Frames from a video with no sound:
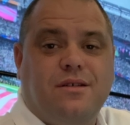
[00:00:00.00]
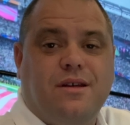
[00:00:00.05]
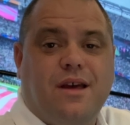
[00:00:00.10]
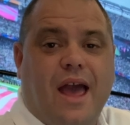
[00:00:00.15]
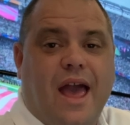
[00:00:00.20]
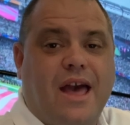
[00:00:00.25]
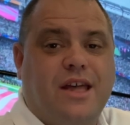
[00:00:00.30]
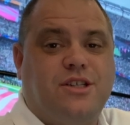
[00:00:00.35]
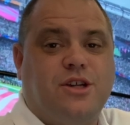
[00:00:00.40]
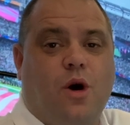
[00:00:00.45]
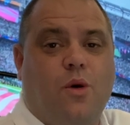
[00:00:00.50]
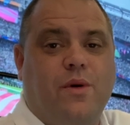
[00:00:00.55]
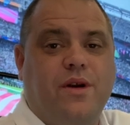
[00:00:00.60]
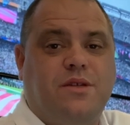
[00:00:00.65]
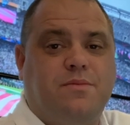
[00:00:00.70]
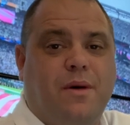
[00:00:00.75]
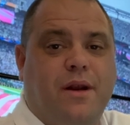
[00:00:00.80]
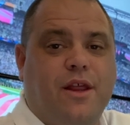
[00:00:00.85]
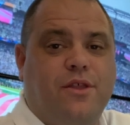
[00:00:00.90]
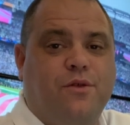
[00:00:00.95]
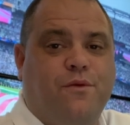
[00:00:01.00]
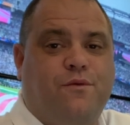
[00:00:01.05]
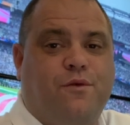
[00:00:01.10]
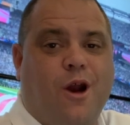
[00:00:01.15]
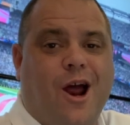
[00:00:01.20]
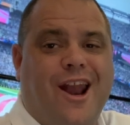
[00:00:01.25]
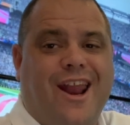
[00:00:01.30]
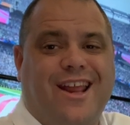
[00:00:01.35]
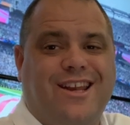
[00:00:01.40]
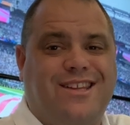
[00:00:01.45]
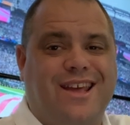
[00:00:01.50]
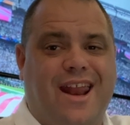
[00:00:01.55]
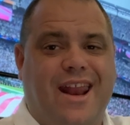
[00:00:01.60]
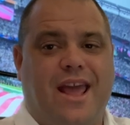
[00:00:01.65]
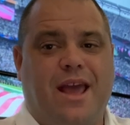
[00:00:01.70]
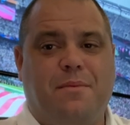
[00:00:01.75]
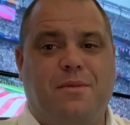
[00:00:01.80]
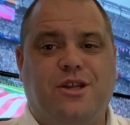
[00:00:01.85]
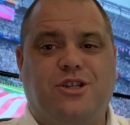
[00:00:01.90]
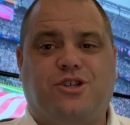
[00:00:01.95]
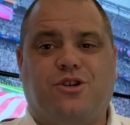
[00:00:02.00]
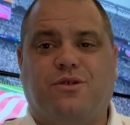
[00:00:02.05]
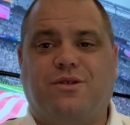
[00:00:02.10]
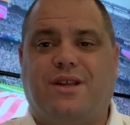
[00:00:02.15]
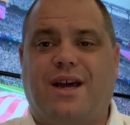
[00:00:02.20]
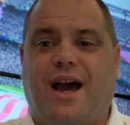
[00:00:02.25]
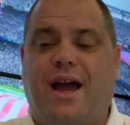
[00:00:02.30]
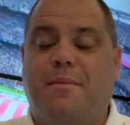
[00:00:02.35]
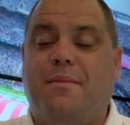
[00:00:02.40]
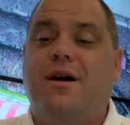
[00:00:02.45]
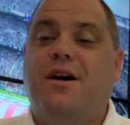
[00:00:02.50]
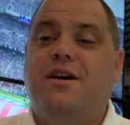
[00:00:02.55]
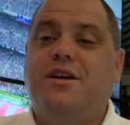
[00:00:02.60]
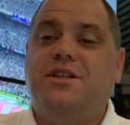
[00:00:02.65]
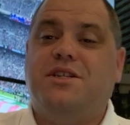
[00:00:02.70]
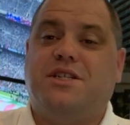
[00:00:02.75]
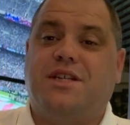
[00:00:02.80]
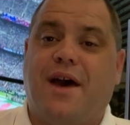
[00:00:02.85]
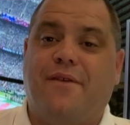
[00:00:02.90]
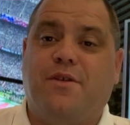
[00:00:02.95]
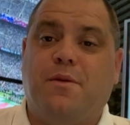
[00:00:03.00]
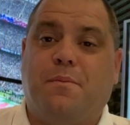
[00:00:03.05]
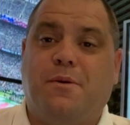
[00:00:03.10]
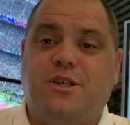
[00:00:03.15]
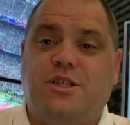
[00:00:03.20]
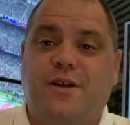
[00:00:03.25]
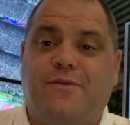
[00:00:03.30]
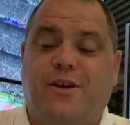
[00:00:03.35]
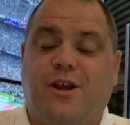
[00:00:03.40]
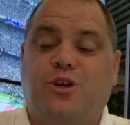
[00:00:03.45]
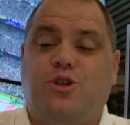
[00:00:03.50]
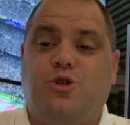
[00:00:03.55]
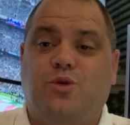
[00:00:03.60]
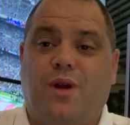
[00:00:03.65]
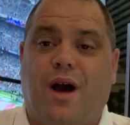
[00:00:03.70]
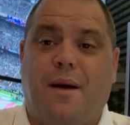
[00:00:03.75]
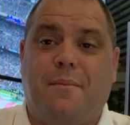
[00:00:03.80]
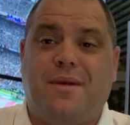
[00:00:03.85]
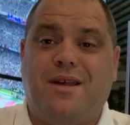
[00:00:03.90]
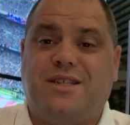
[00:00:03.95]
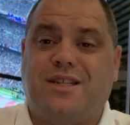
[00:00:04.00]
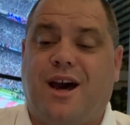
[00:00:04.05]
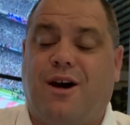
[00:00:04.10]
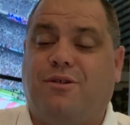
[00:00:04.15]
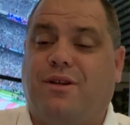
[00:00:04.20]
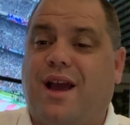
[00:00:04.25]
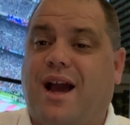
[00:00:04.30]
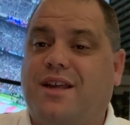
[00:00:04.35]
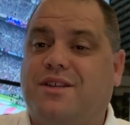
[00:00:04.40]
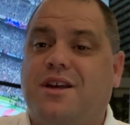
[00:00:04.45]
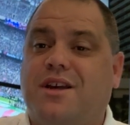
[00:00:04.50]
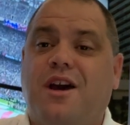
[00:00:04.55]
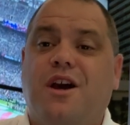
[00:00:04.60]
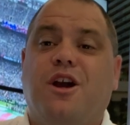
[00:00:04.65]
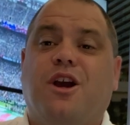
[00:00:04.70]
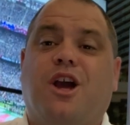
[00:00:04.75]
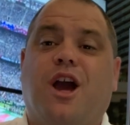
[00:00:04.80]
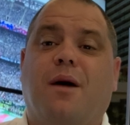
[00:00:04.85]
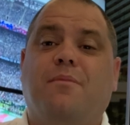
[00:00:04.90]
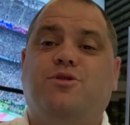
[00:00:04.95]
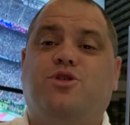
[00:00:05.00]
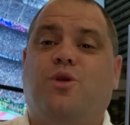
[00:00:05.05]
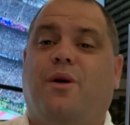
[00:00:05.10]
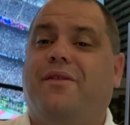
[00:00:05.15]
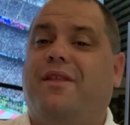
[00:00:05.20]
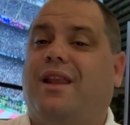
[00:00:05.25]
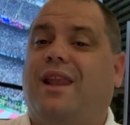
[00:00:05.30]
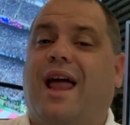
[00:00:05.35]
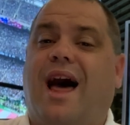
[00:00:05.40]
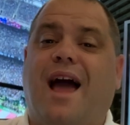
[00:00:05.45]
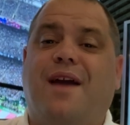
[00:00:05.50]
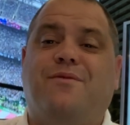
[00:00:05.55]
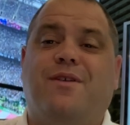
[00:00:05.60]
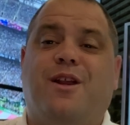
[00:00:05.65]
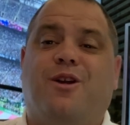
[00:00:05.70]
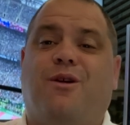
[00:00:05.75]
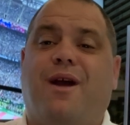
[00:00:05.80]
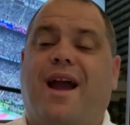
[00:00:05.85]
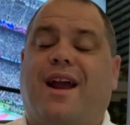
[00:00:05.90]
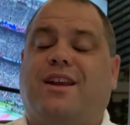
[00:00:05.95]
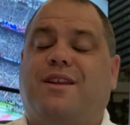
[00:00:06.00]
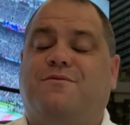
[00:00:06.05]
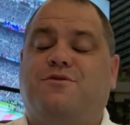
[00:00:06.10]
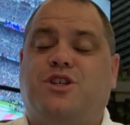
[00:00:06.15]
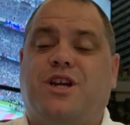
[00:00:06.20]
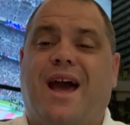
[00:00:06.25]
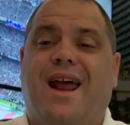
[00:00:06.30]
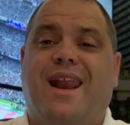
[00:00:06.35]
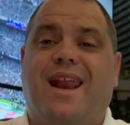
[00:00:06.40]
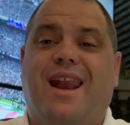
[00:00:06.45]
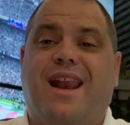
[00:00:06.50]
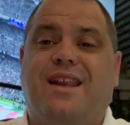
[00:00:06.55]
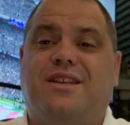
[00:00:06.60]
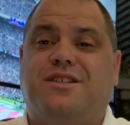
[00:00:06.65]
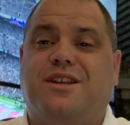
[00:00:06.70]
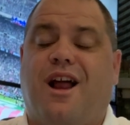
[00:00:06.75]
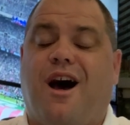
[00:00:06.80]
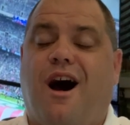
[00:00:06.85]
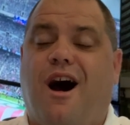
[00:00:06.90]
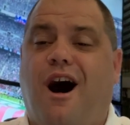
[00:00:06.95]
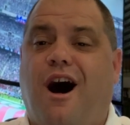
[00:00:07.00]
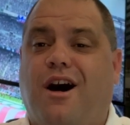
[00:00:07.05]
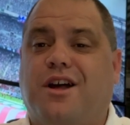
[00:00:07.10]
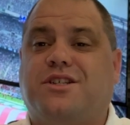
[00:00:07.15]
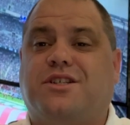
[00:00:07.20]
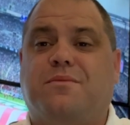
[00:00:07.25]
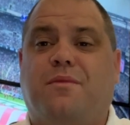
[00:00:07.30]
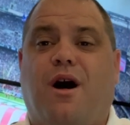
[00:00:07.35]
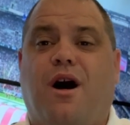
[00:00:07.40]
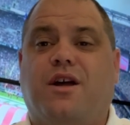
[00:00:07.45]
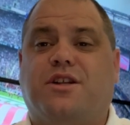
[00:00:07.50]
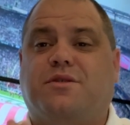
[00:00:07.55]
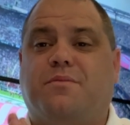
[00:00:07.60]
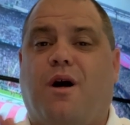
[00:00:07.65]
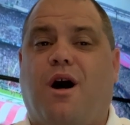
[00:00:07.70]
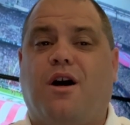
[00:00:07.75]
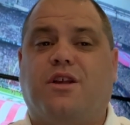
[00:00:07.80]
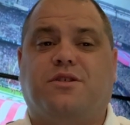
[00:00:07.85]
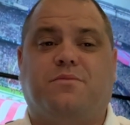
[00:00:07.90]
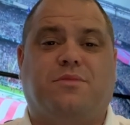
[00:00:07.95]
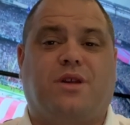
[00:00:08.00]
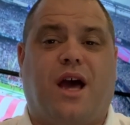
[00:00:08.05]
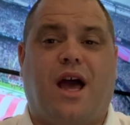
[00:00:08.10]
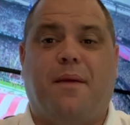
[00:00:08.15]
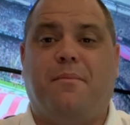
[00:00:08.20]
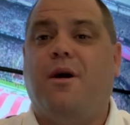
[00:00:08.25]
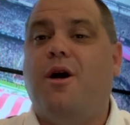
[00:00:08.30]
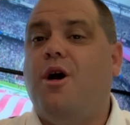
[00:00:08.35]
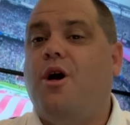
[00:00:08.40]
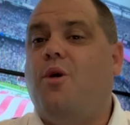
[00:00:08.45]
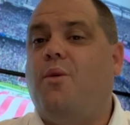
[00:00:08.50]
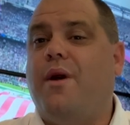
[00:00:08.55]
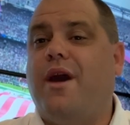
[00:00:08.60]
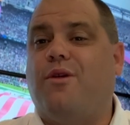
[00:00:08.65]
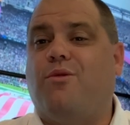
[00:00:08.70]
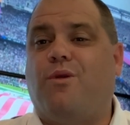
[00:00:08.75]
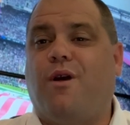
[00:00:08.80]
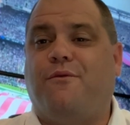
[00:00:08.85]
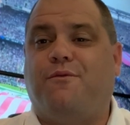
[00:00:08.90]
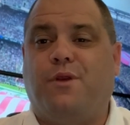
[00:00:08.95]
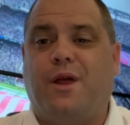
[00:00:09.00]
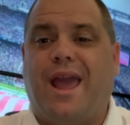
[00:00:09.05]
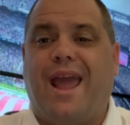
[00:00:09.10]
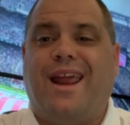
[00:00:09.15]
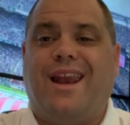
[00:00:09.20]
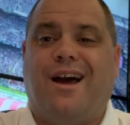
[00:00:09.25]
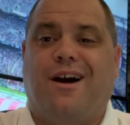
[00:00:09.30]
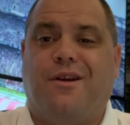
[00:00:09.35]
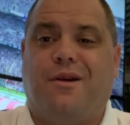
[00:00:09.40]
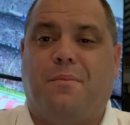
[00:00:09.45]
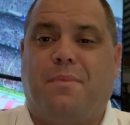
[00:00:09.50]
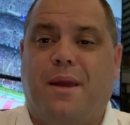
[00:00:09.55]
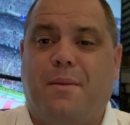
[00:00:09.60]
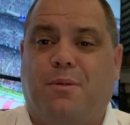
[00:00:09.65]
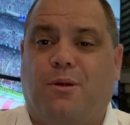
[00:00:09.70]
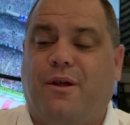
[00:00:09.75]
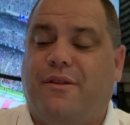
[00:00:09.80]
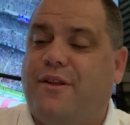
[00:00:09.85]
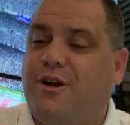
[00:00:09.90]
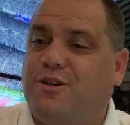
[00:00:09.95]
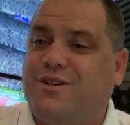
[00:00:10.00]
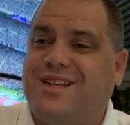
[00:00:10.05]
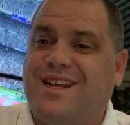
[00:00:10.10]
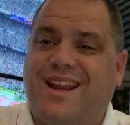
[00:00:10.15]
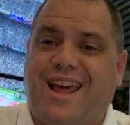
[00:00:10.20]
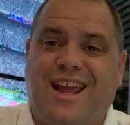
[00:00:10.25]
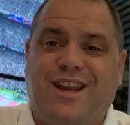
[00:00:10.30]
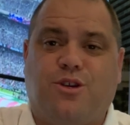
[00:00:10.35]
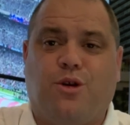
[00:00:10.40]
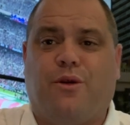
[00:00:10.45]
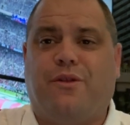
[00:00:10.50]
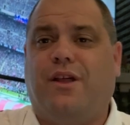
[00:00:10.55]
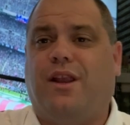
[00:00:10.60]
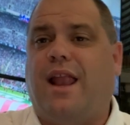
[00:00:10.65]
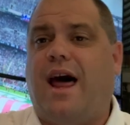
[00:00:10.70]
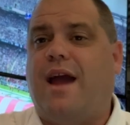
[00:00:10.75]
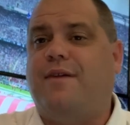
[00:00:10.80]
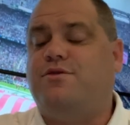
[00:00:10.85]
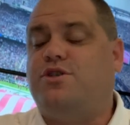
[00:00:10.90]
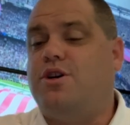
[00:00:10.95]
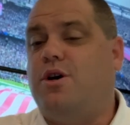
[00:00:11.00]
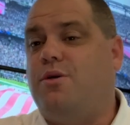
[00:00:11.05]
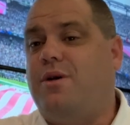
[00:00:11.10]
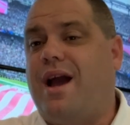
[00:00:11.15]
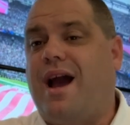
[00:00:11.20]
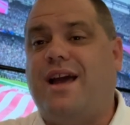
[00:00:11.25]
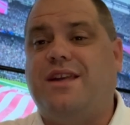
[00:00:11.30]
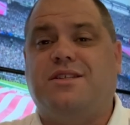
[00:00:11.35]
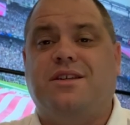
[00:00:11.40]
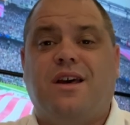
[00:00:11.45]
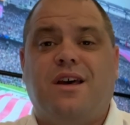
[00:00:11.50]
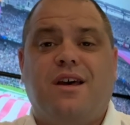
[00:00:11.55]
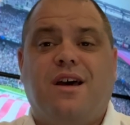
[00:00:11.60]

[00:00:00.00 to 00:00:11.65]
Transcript: as always, Monday through Friday, 10 a.m. Eastern Time, 7 Pacific. Do not miss out, guys. Come join the live interactive chat. It is an awesome, awesome, awesome time. We had roughly 800 people in there today during the live show, guys,